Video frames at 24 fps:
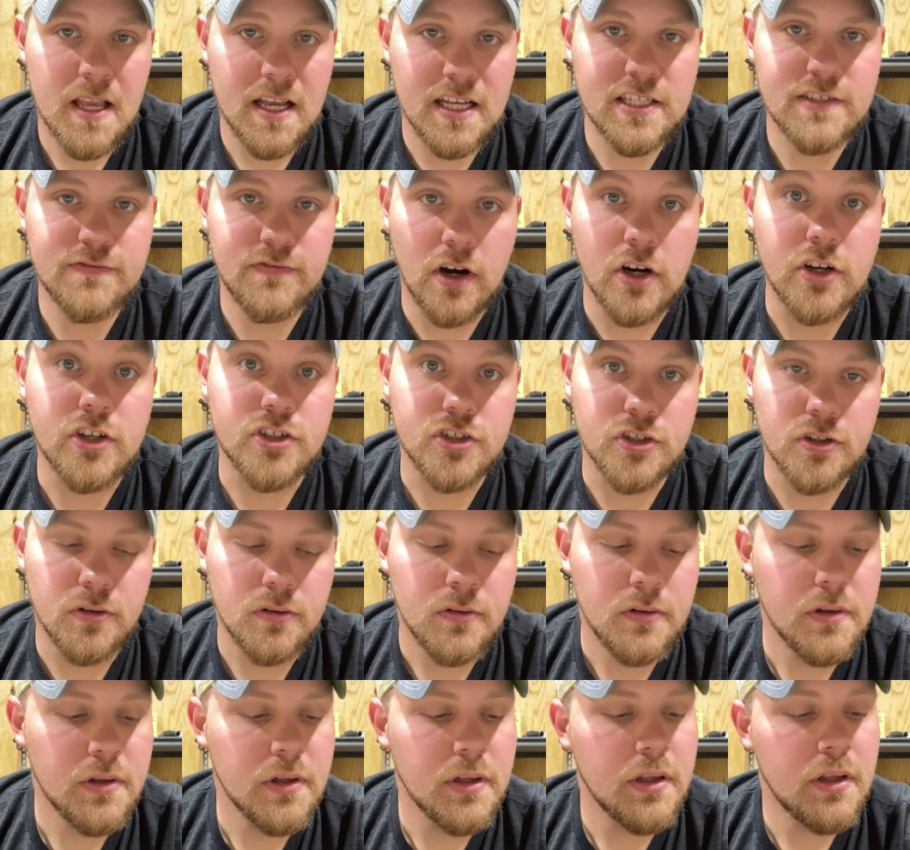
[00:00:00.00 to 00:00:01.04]
it's
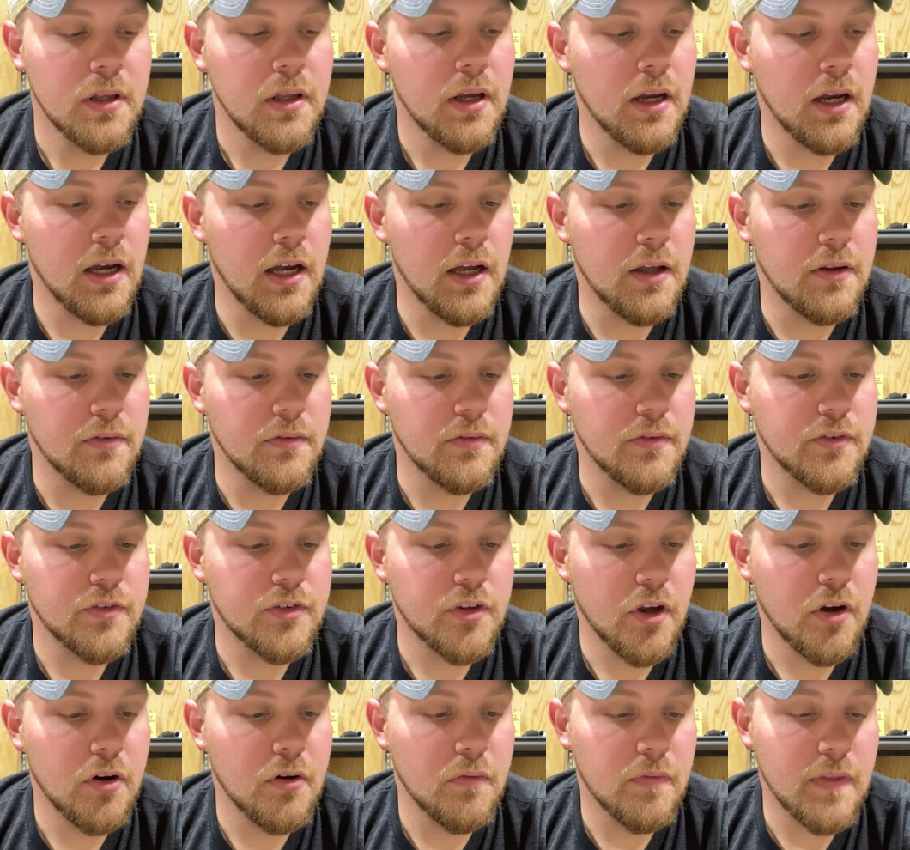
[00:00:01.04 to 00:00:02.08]
functional.
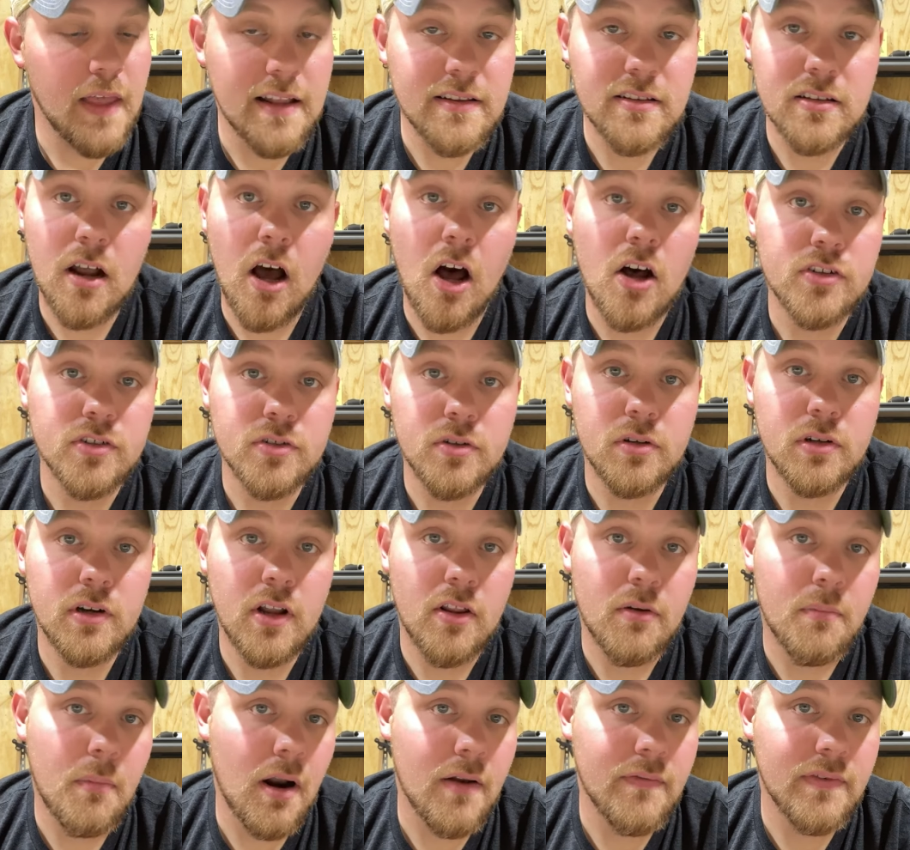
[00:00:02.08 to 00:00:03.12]
So that's also
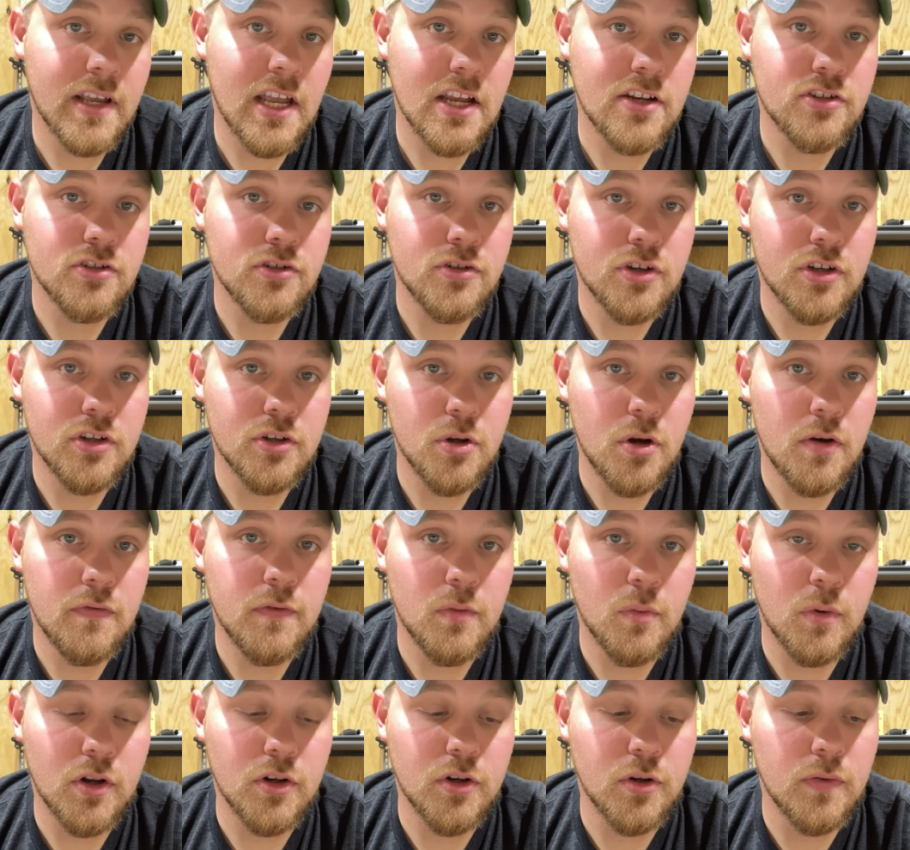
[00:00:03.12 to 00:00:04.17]
another modification you can do if
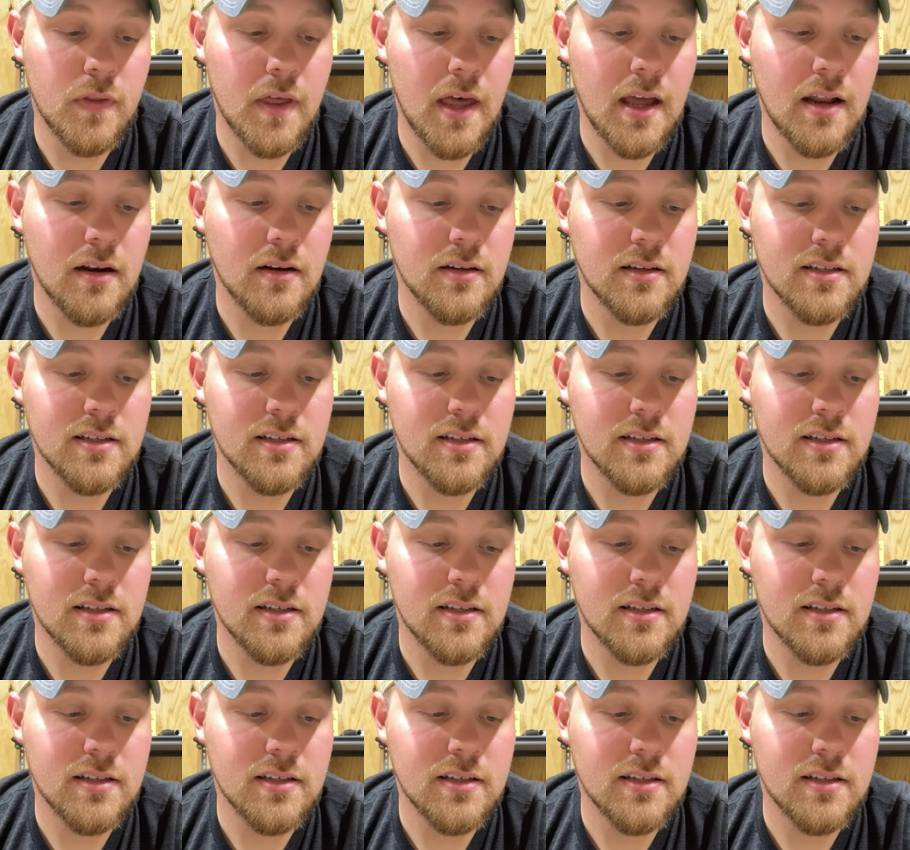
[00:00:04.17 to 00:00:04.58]
you want to do that,